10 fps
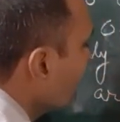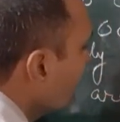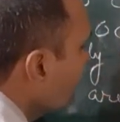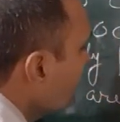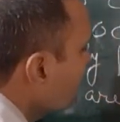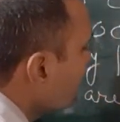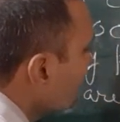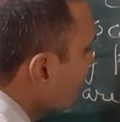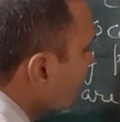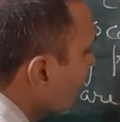In which
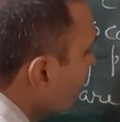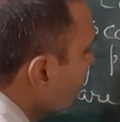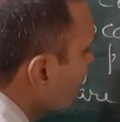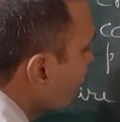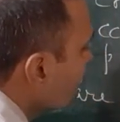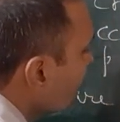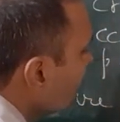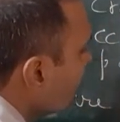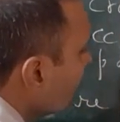case, in